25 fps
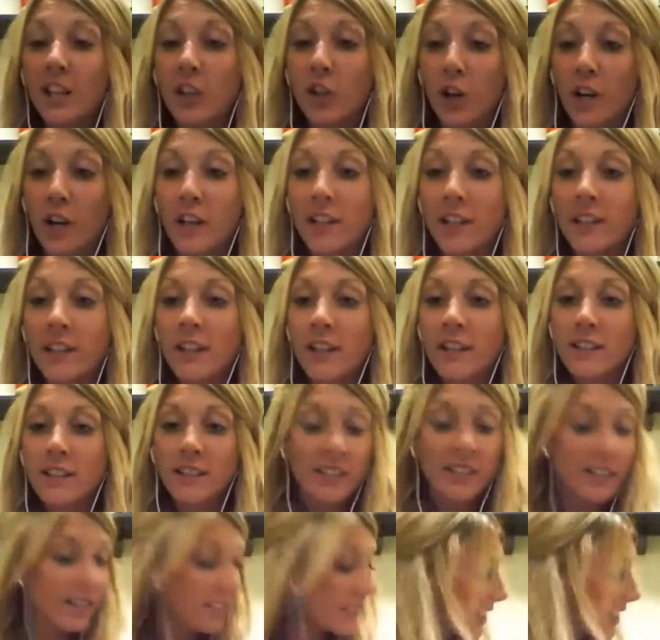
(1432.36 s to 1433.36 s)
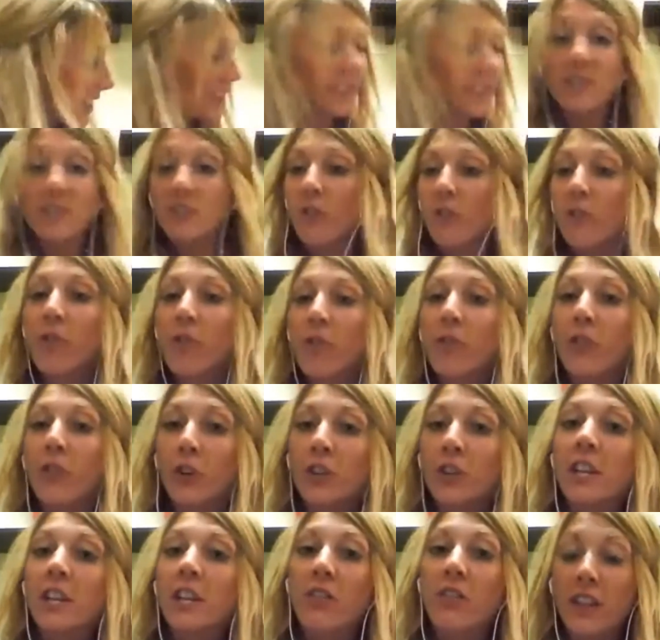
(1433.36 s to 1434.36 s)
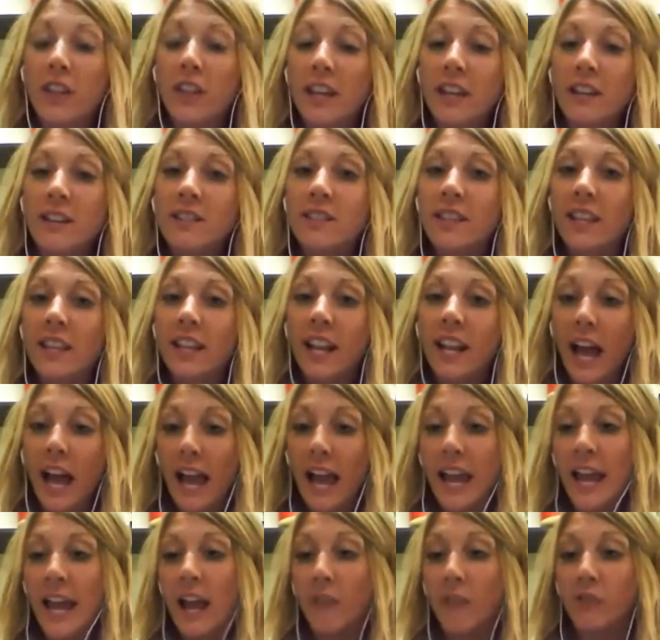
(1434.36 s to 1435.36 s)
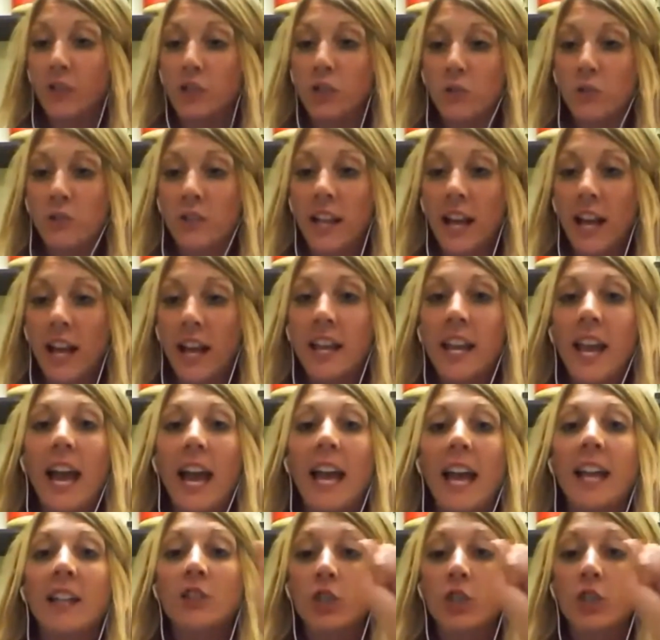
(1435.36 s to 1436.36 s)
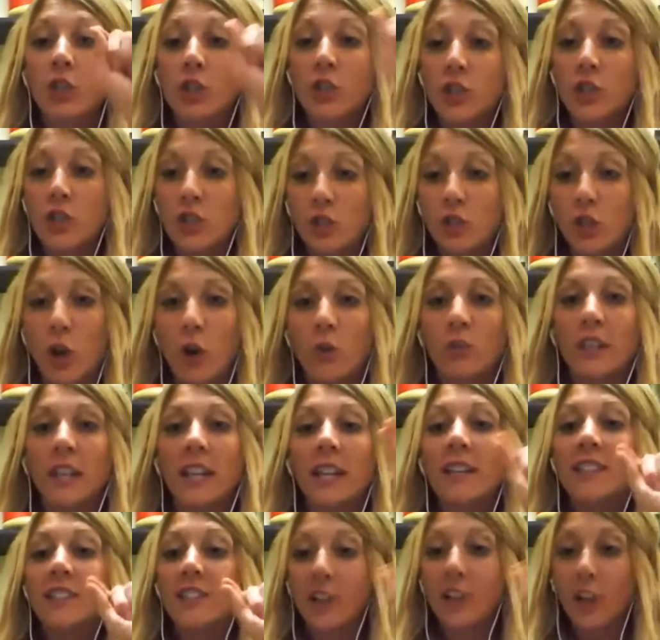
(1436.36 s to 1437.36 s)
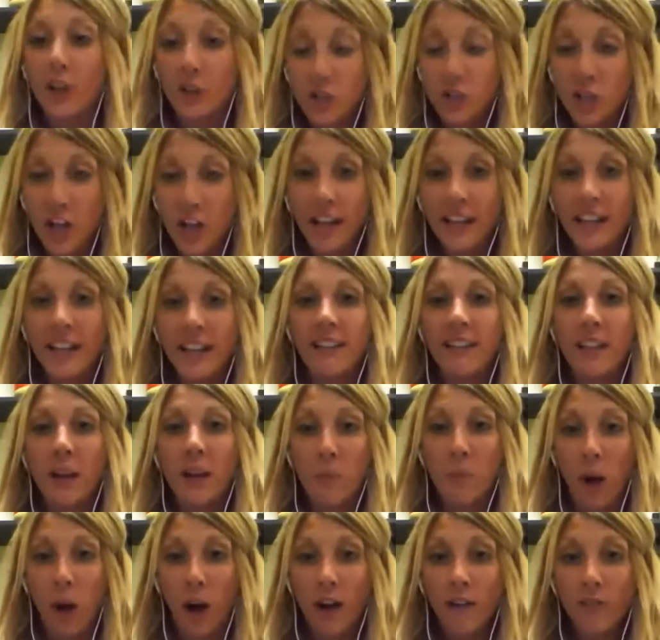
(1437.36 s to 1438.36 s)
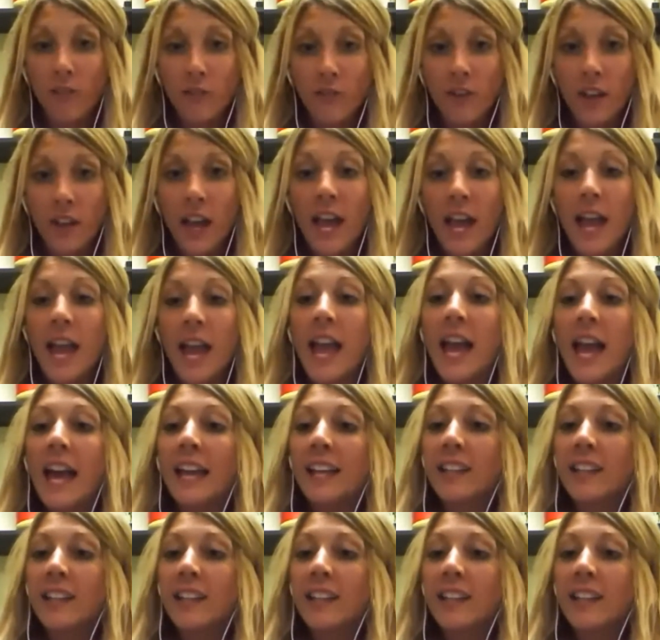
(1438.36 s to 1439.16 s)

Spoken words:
good to see a list of 30 things that I have to do today and to slowly start checking them off. And